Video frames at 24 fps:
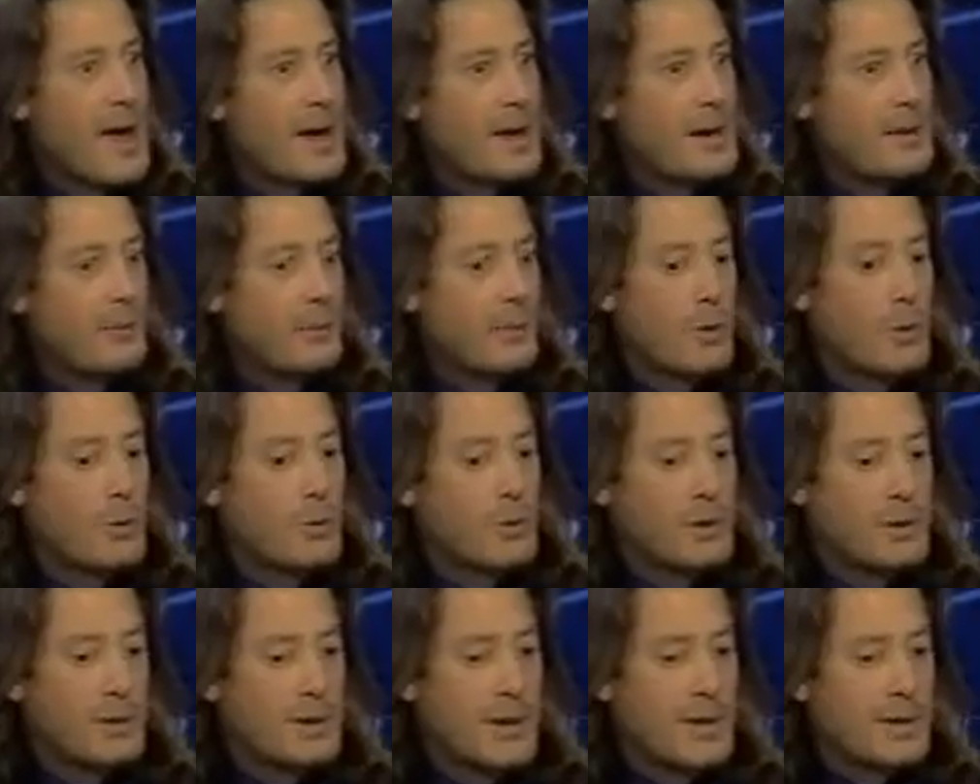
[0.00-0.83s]
And
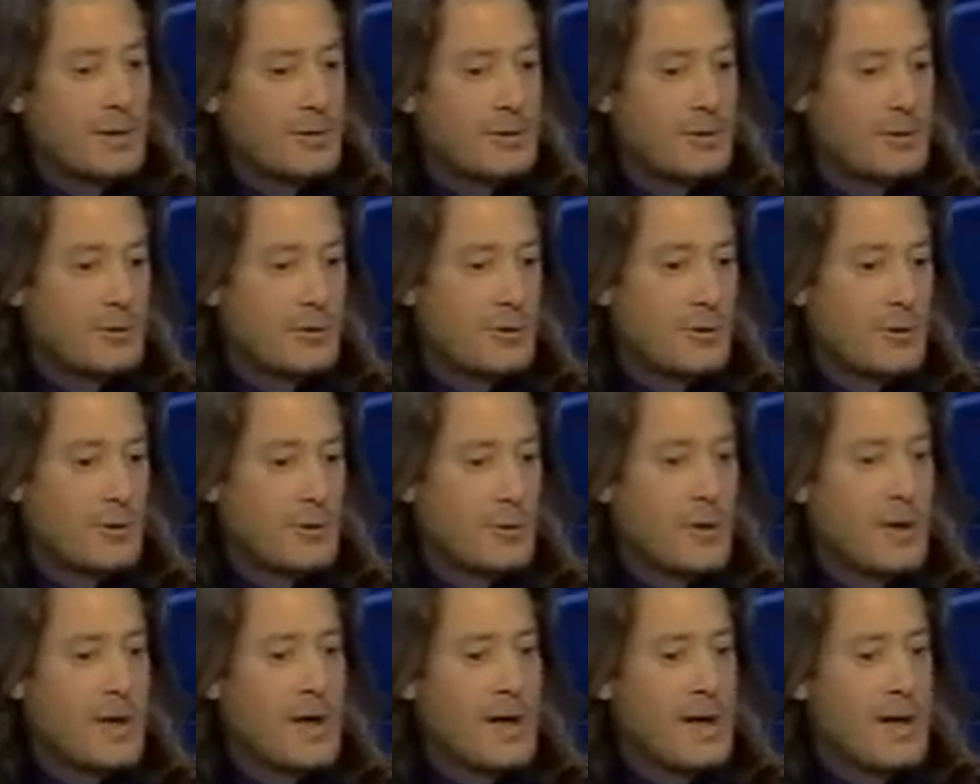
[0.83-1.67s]
what we like to
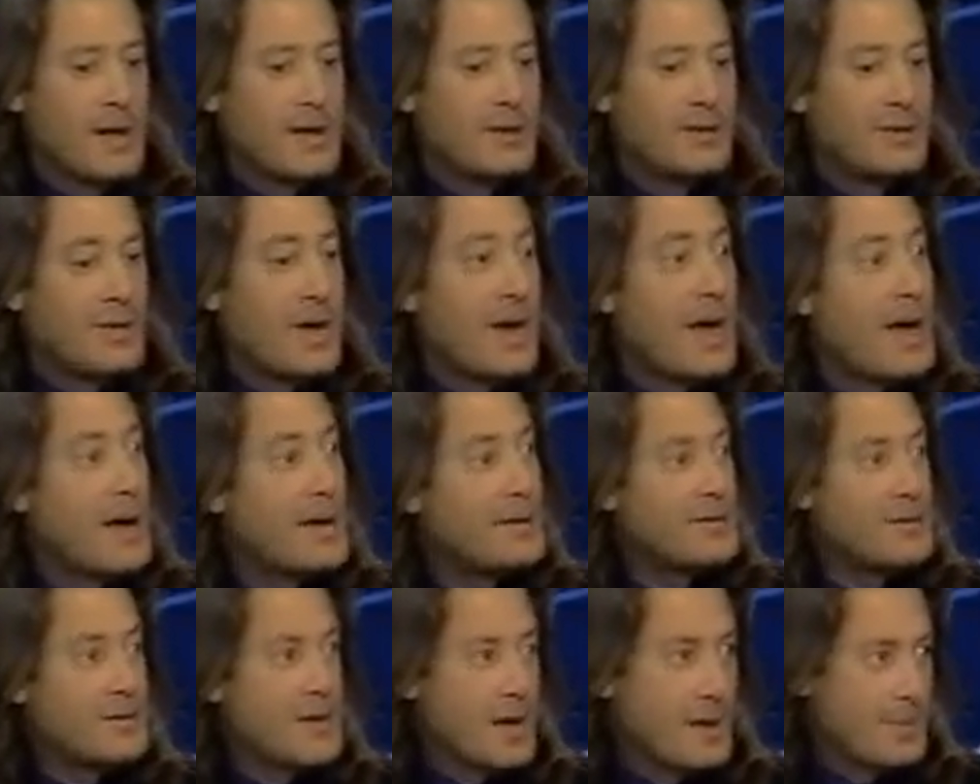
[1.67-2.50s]
do is
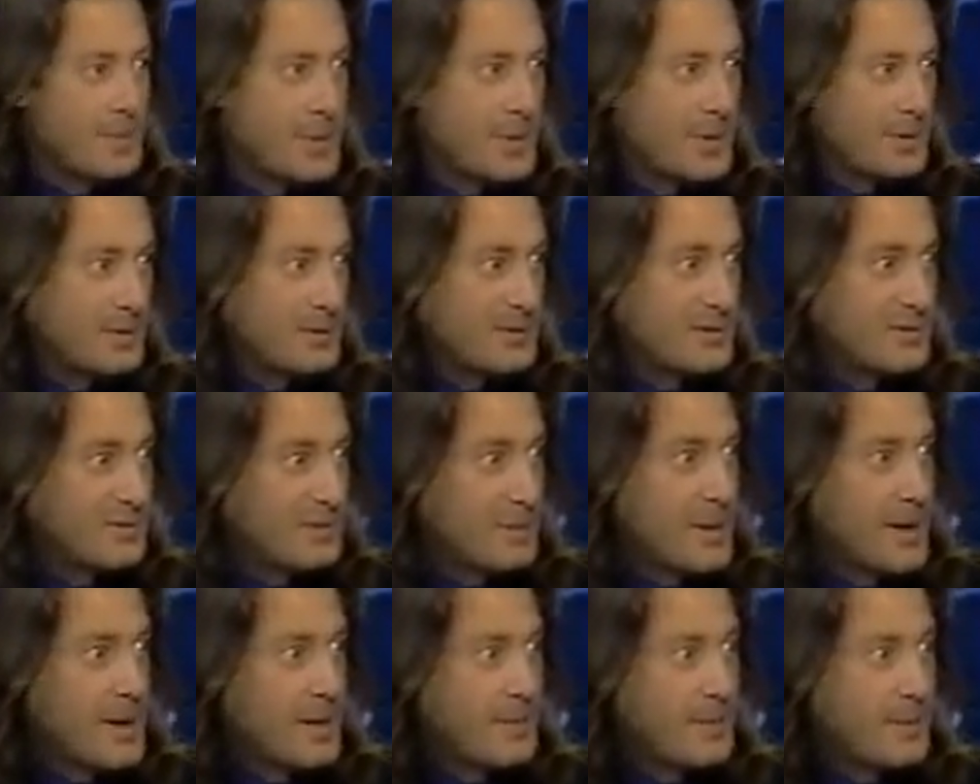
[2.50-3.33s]
hedge that piece
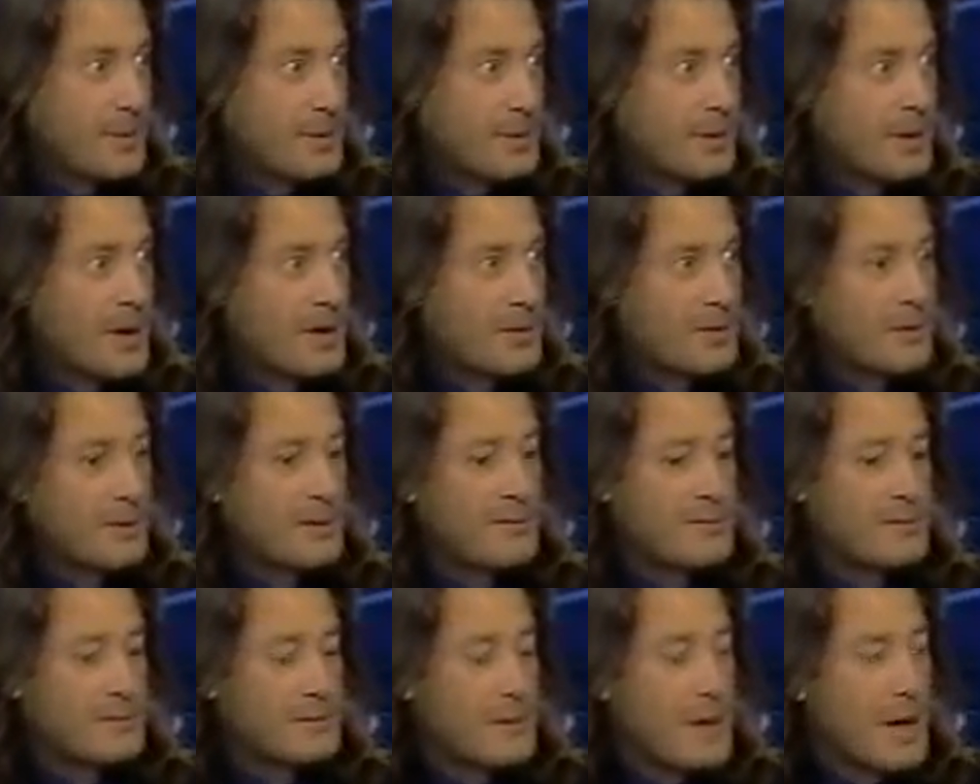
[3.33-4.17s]
of paper
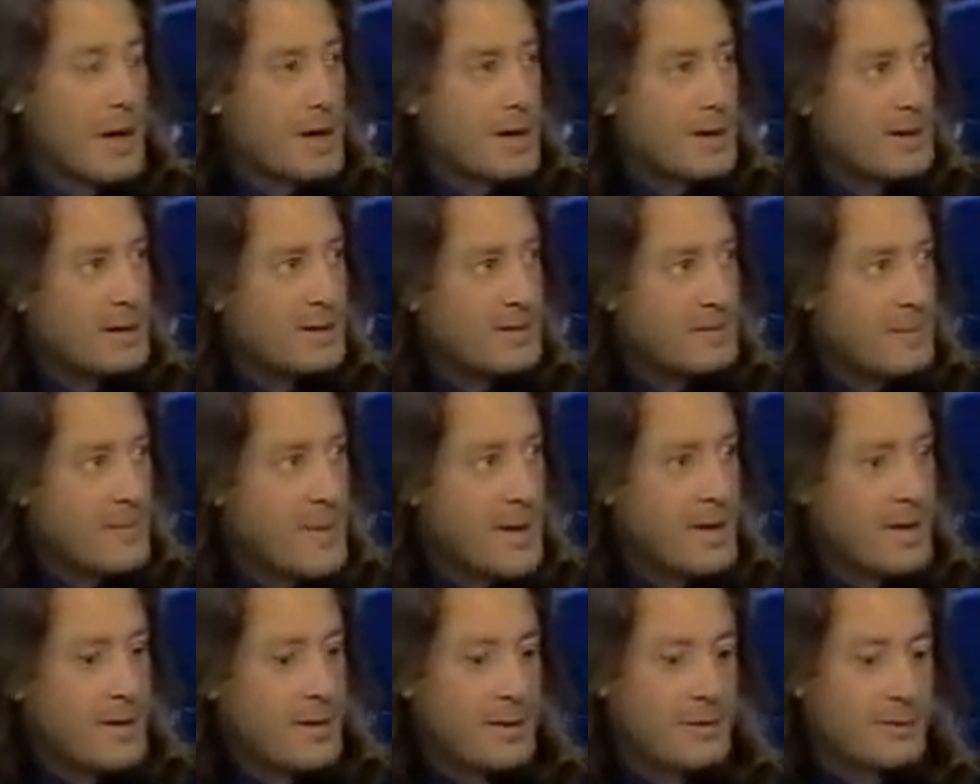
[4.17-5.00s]
through a variety
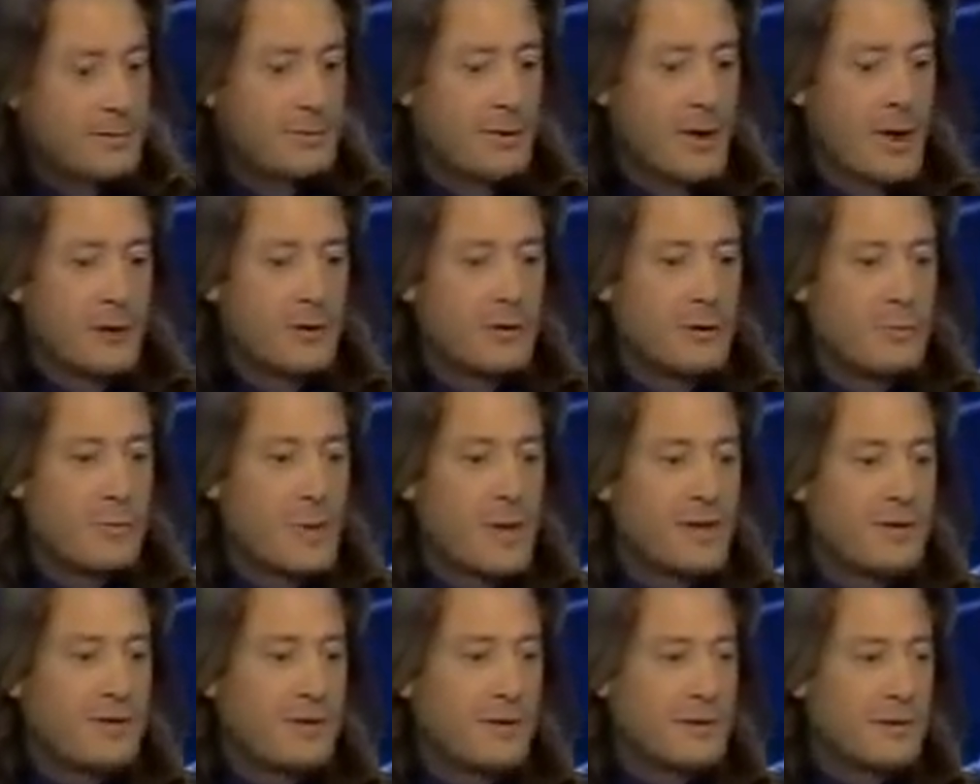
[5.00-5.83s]
of methods
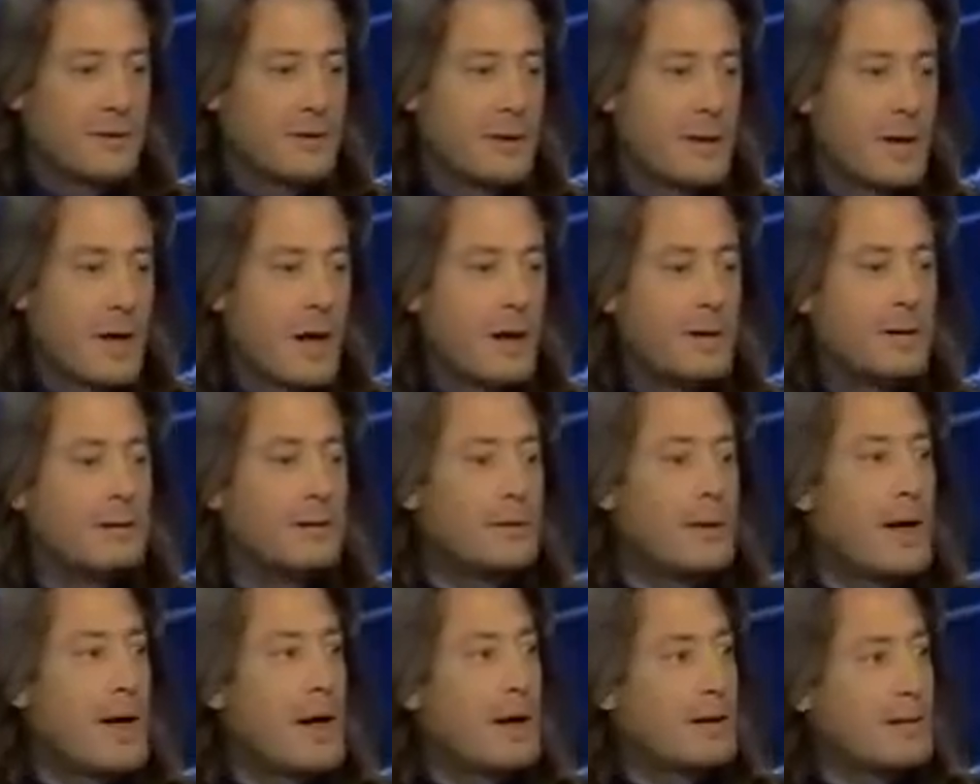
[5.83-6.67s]
to basically
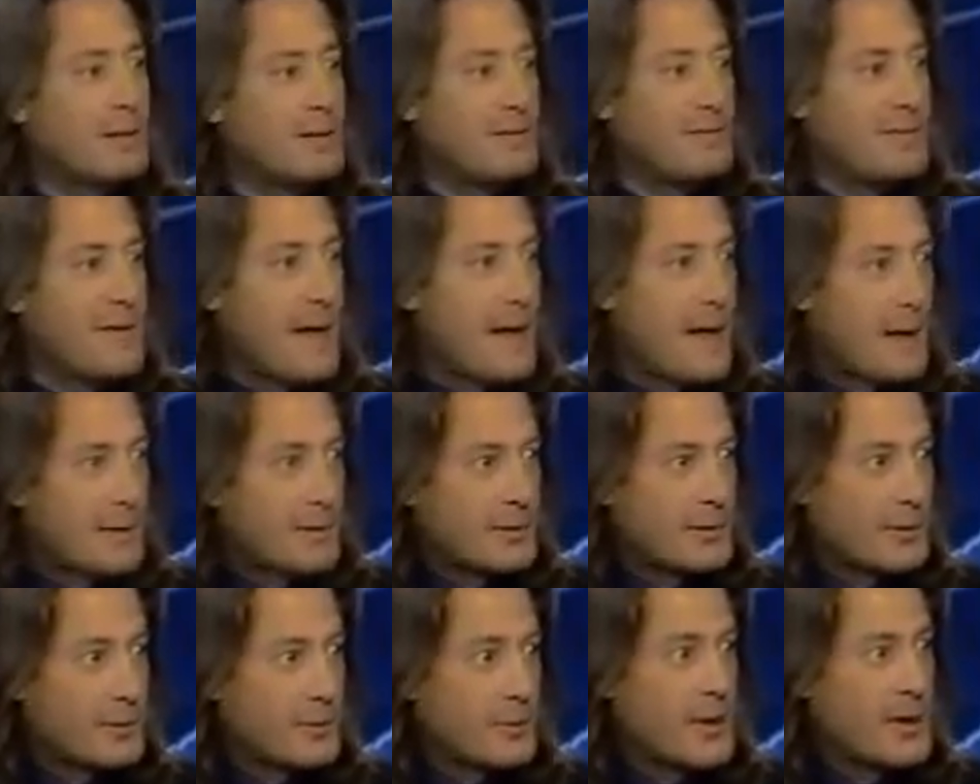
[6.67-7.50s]
unlock the
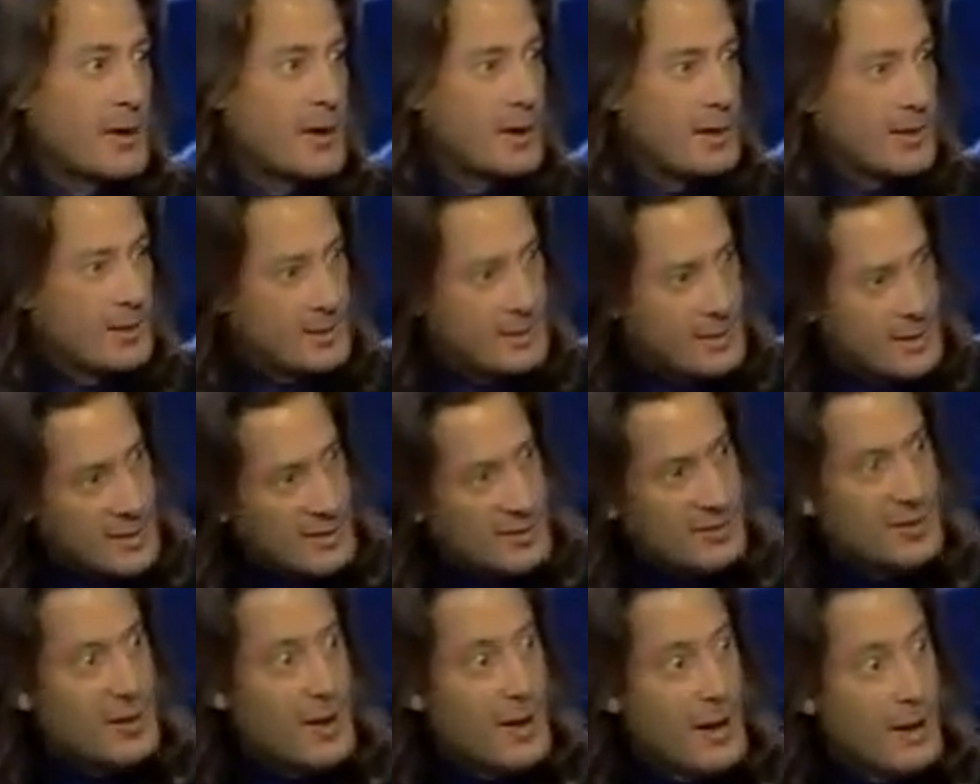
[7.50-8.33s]
value in the
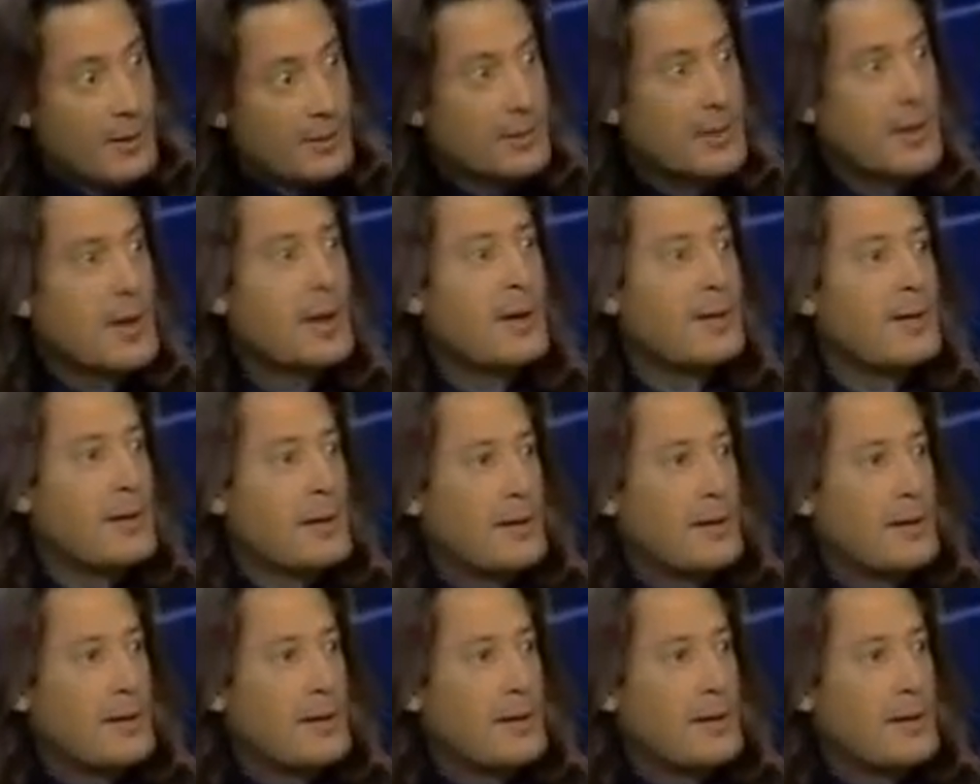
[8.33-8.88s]
discount